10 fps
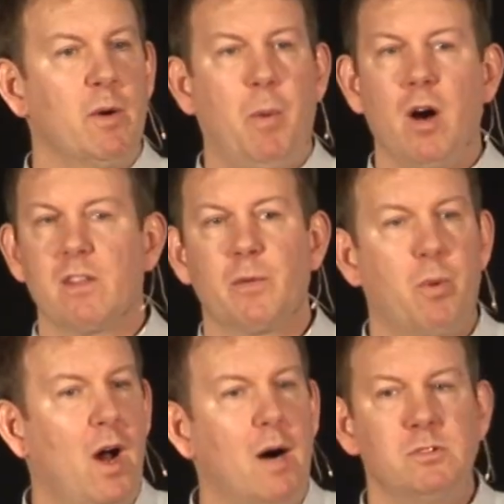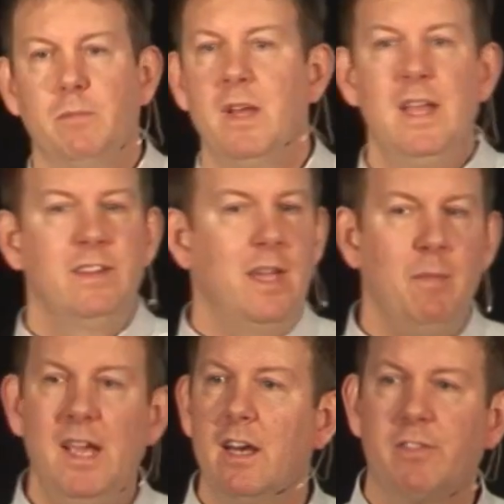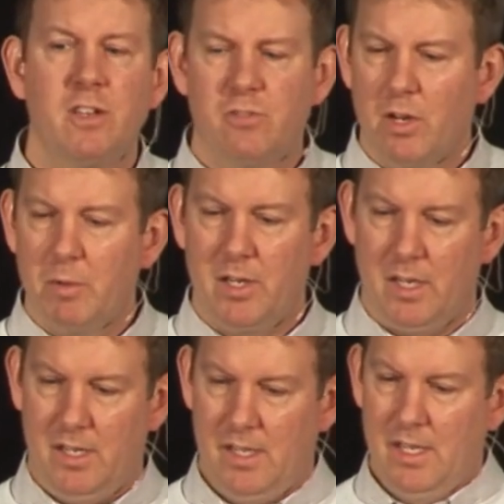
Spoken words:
part of the problem they may have contributed.